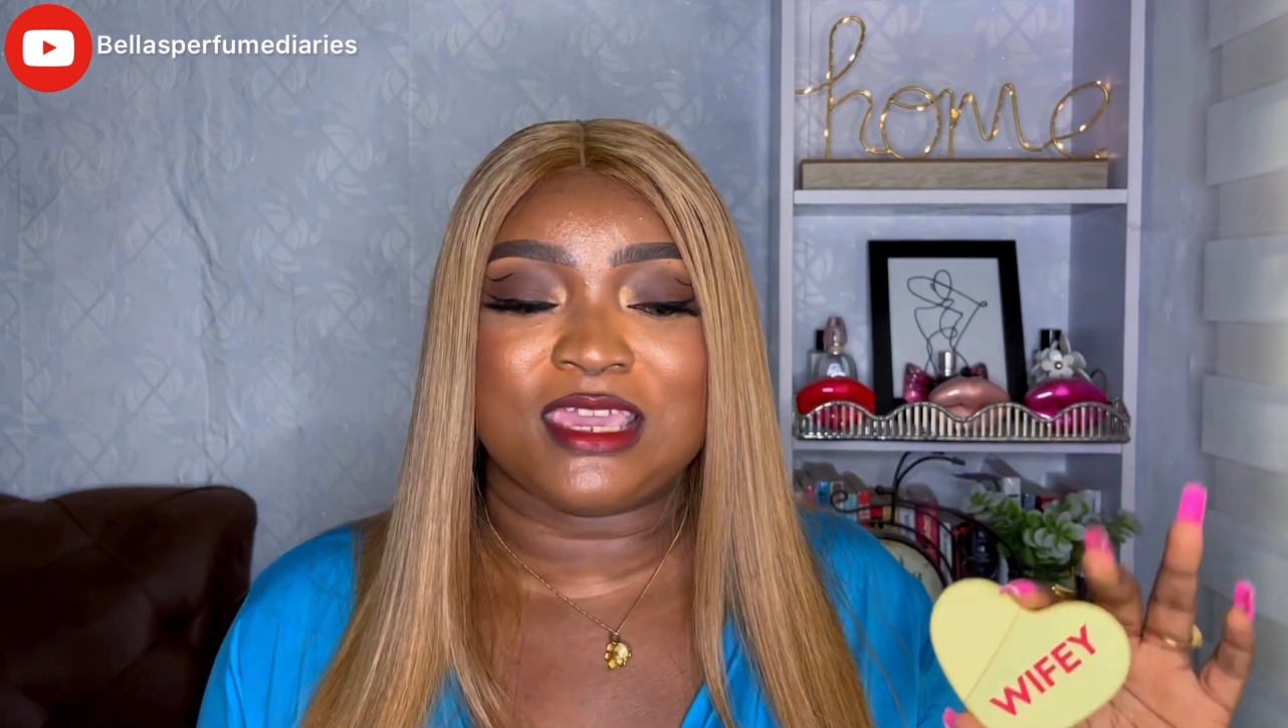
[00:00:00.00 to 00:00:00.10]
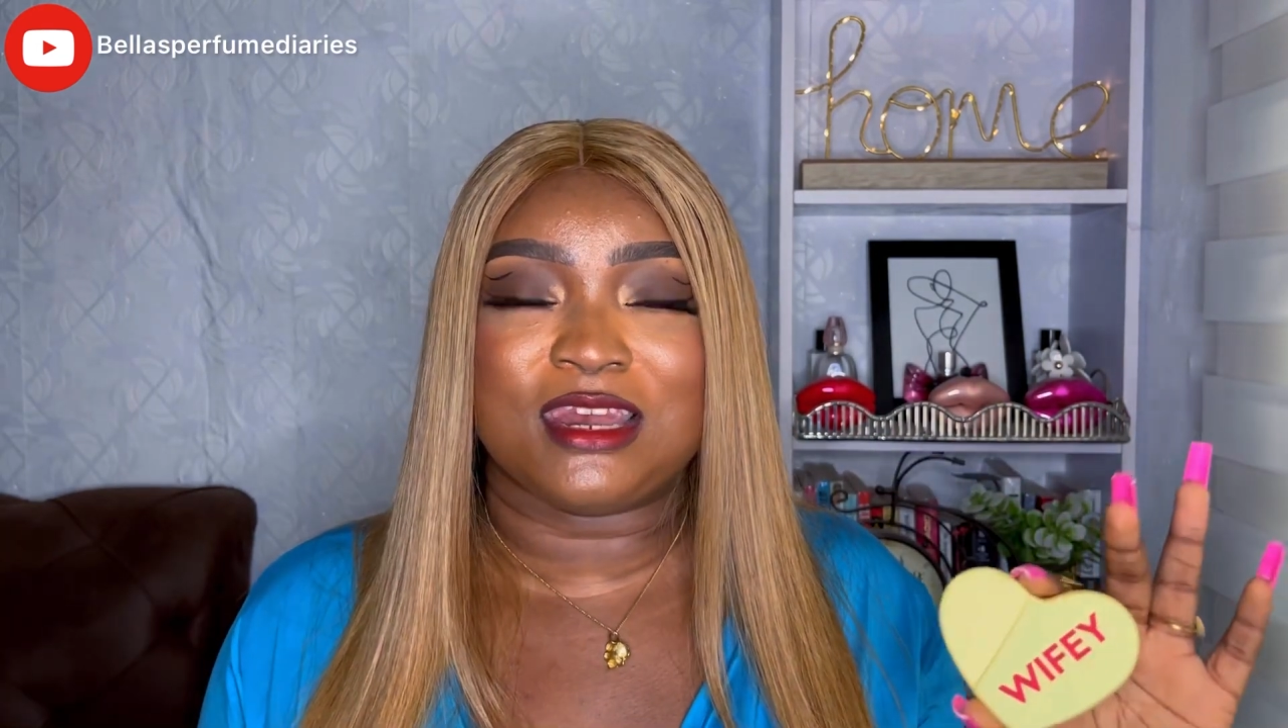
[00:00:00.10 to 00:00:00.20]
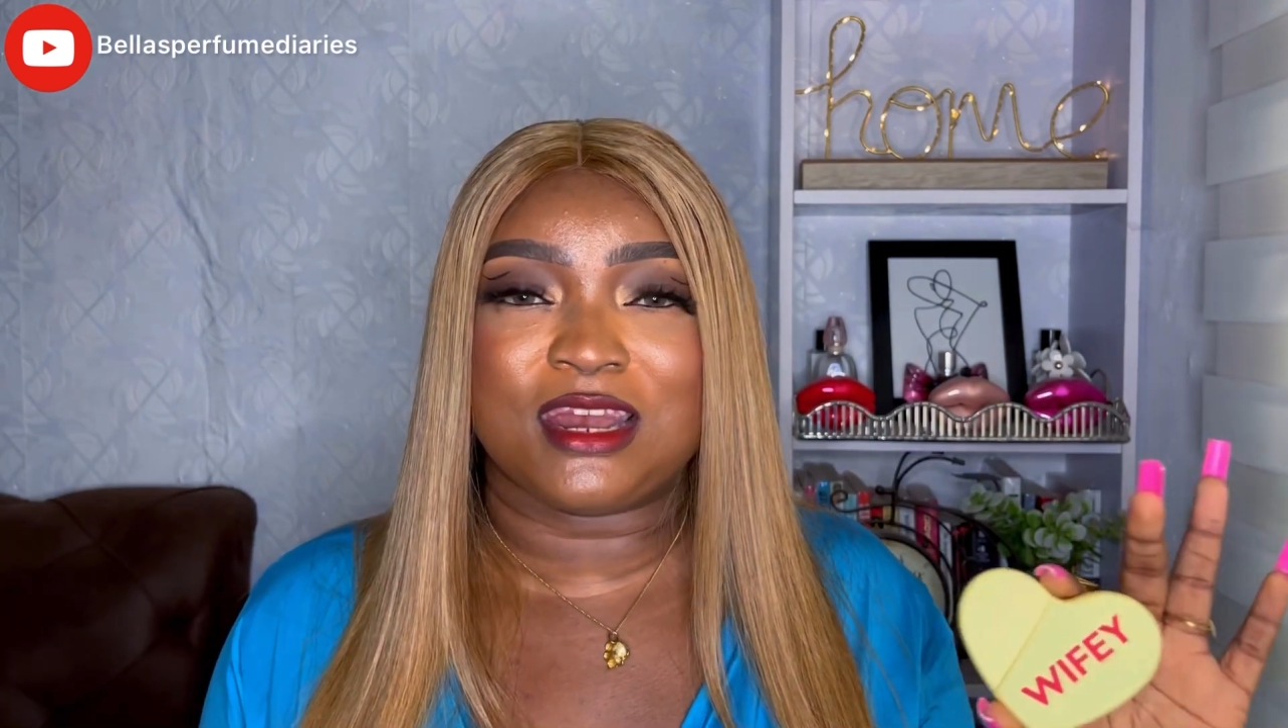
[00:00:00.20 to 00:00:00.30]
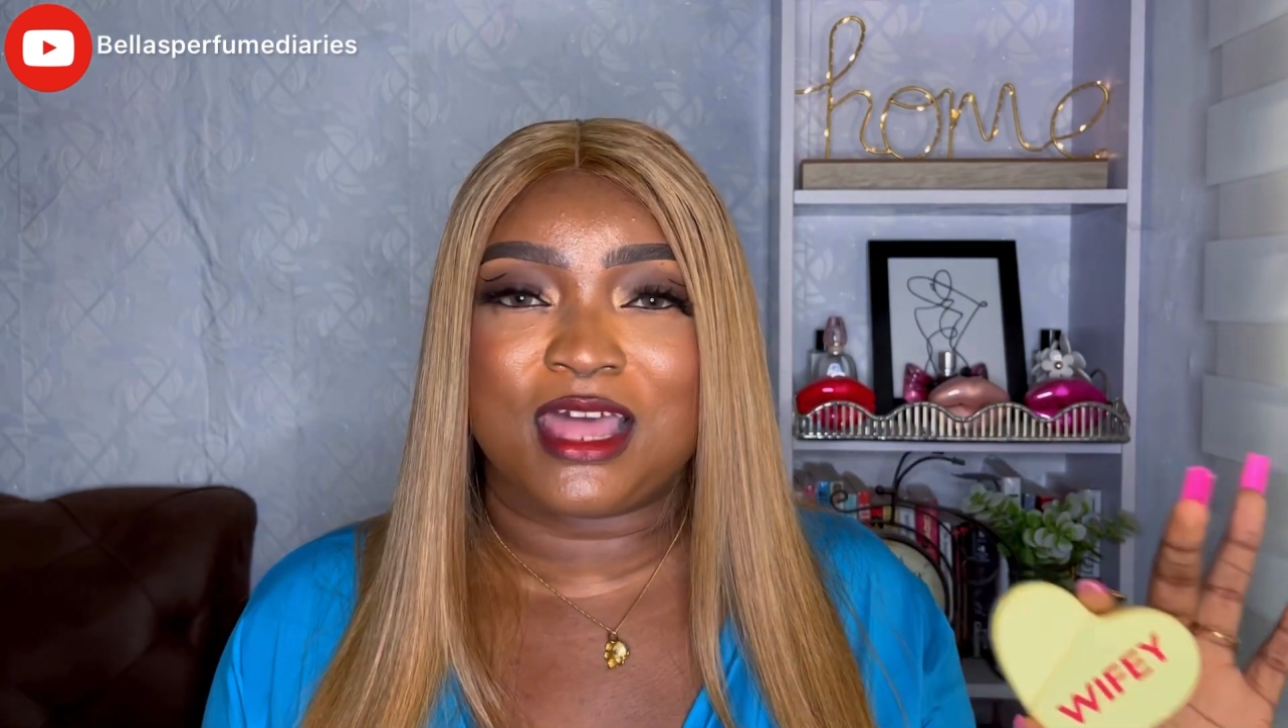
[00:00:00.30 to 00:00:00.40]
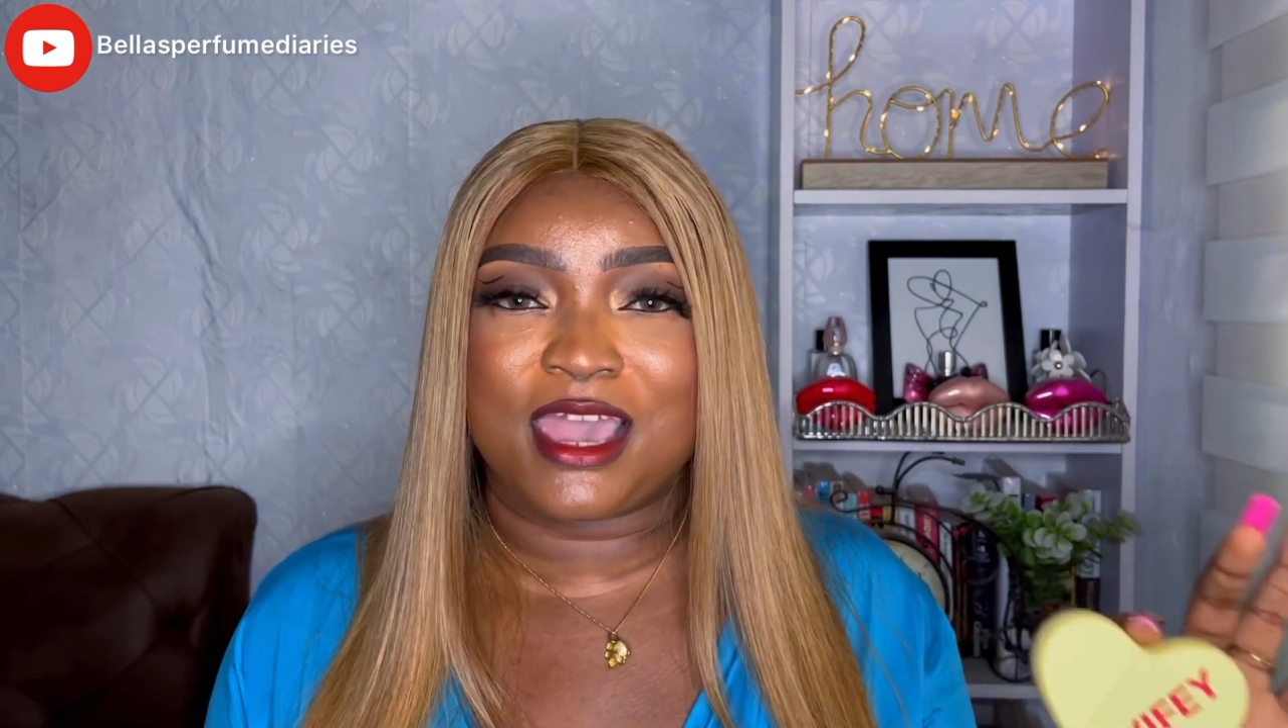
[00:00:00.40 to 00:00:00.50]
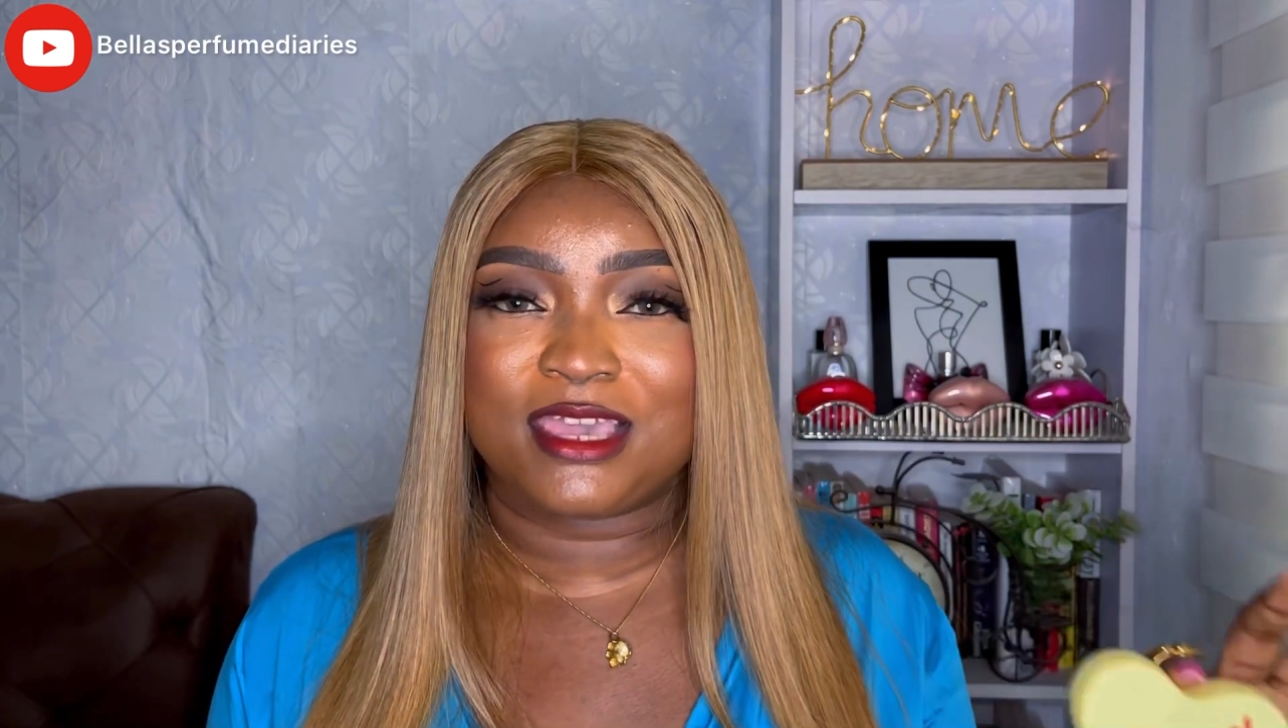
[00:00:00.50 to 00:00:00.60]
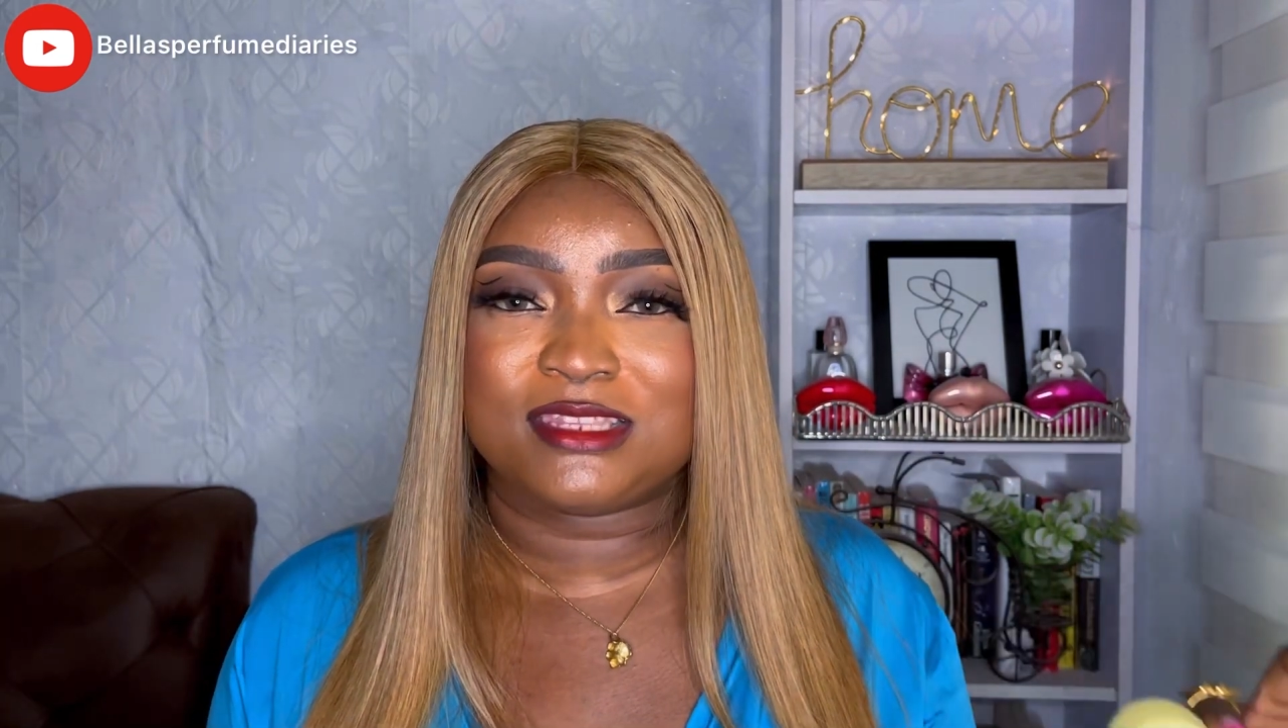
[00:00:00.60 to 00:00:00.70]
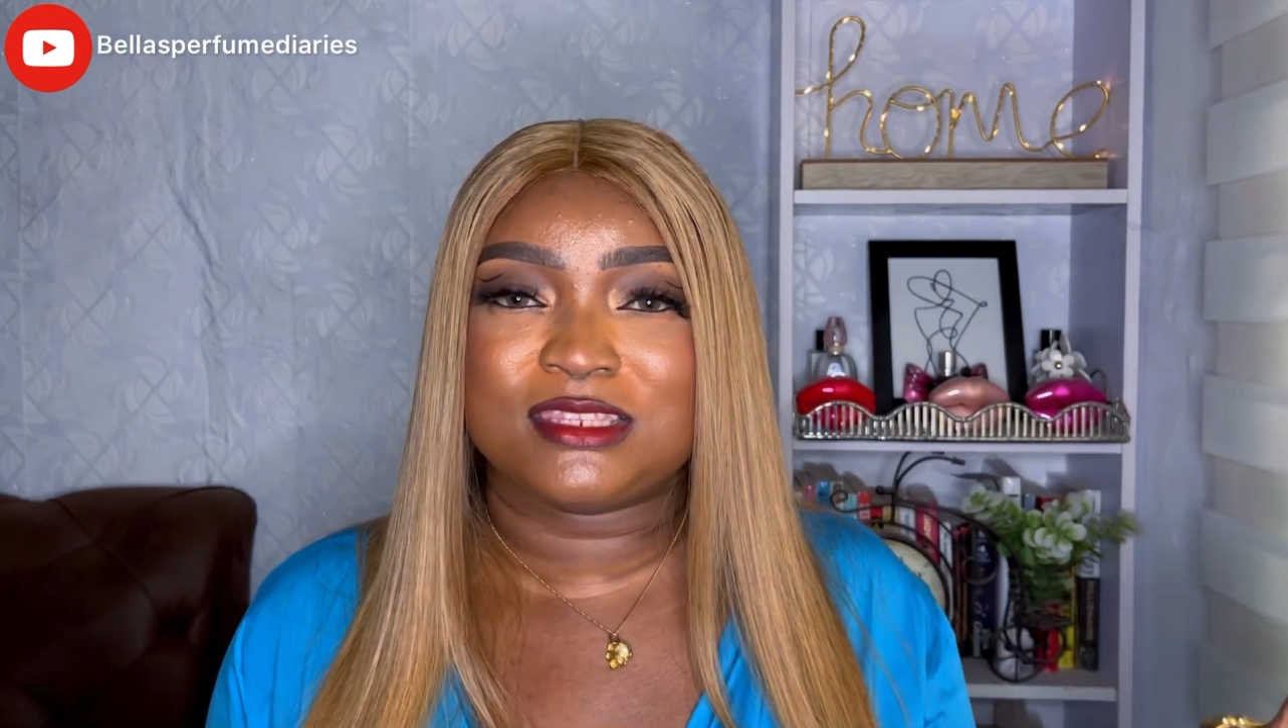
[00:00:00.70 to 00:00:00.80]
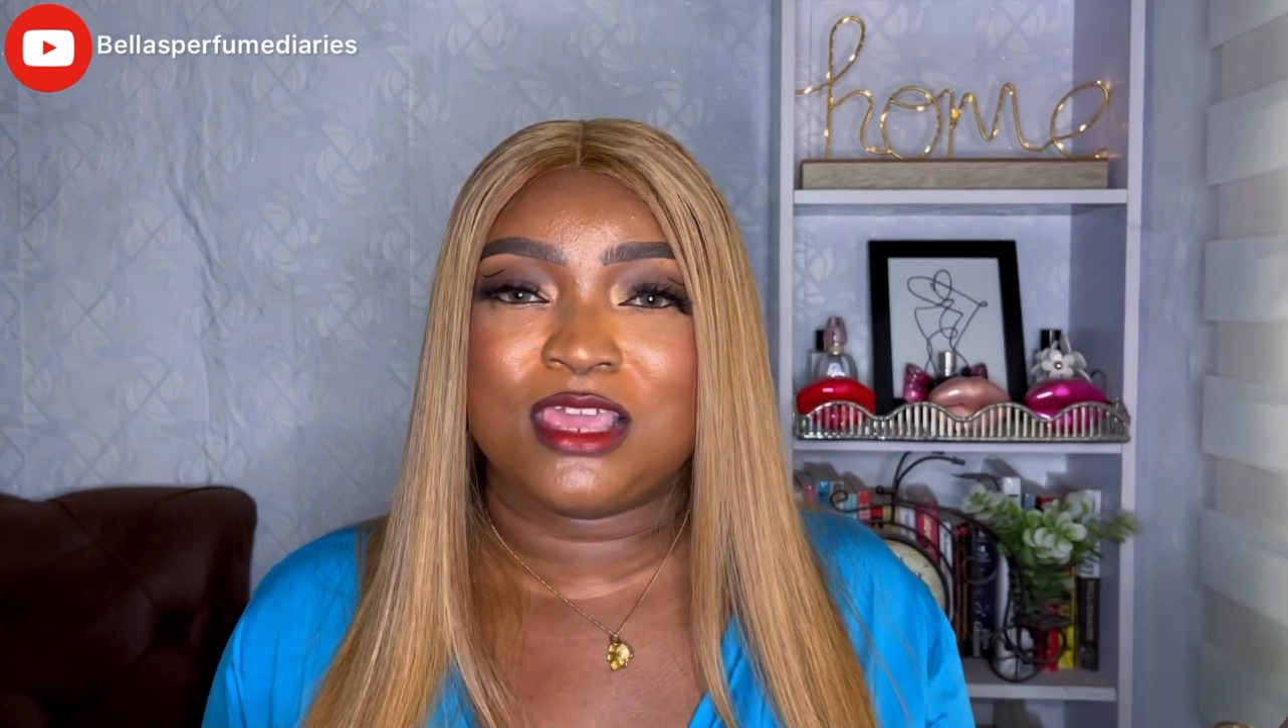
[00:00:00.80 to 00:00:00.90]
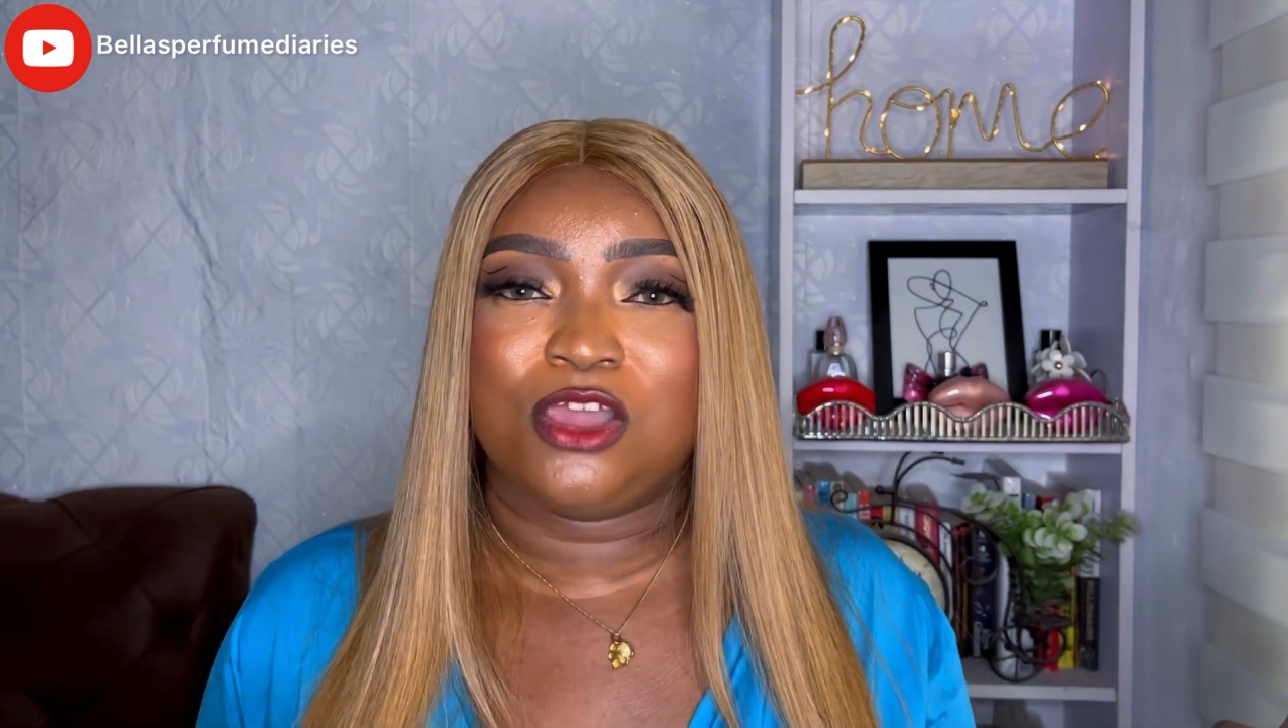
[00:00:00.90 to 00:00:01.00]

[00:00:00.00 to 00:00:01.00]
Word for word: a light